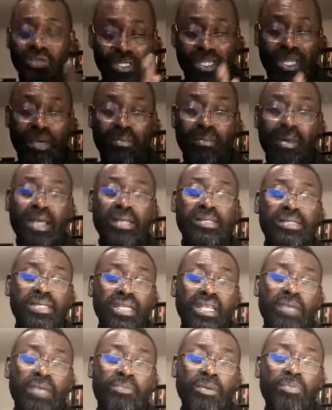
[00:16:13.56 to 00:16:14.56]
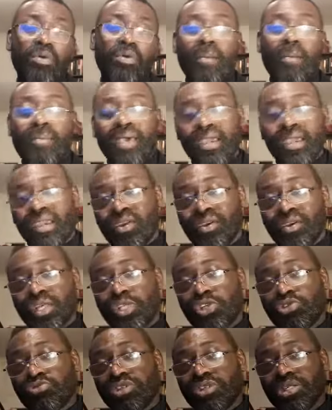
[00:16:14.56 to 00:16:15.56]
see the mindset that people are begging on the
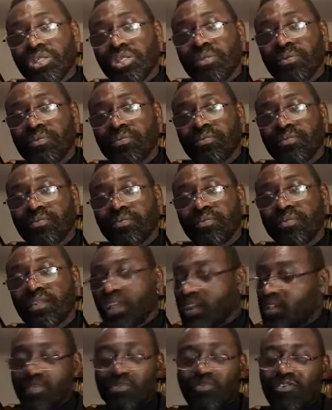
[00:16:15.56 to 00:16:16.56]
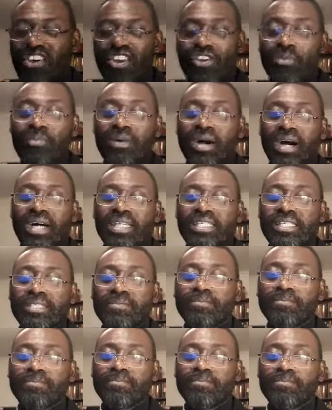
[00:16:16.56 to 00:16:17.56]
streets. It's very bad.
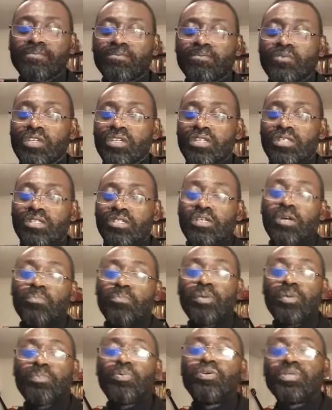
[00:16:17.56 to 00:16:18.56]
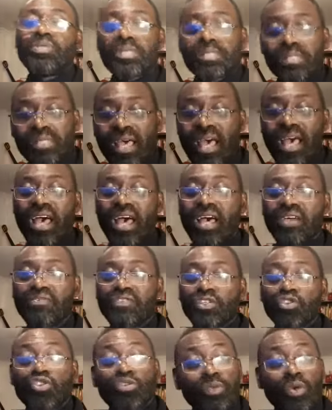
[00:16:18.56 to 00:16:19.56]
Some people
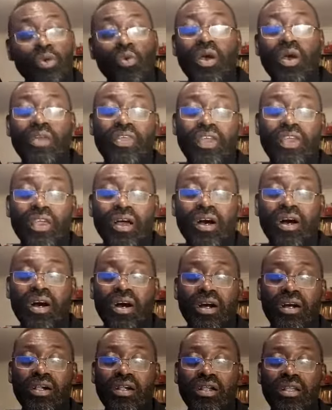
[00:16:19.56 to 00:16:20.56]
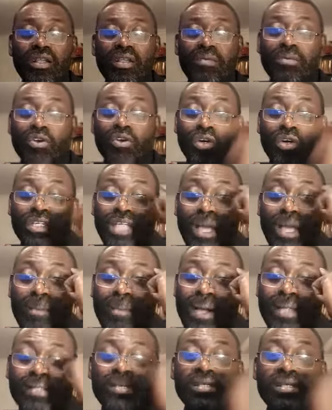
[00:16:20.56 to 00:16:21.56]
deserved to be where they are because their
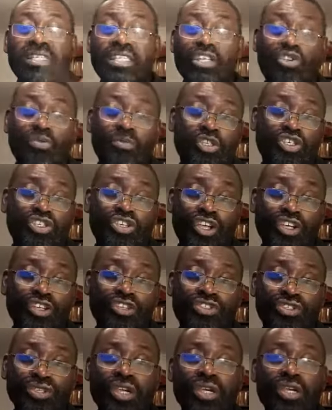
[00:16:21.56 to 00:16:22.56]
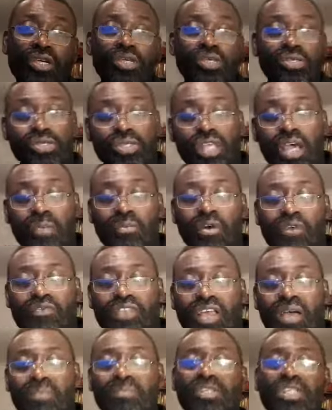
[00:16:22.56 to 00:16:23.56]
mindset needs to be changed. Some of
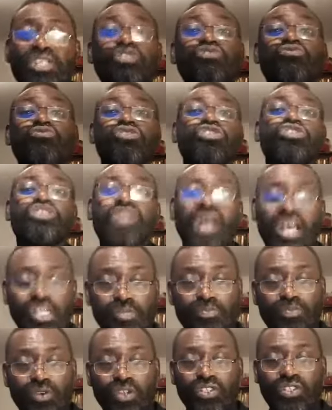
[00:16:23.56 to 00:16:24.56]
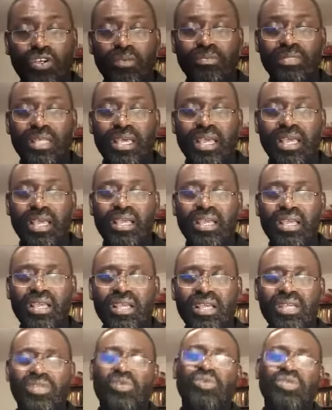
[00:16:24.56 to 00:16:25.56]
them, situation has brought them there.
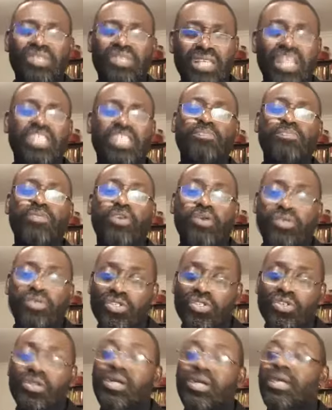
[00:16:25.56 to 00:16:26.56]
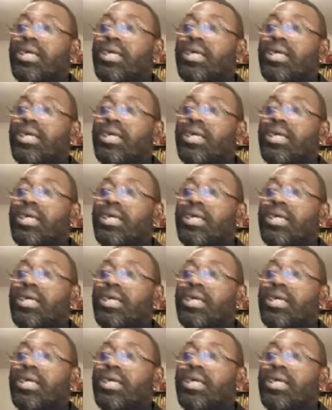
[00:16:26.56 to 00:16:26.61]
So such person you can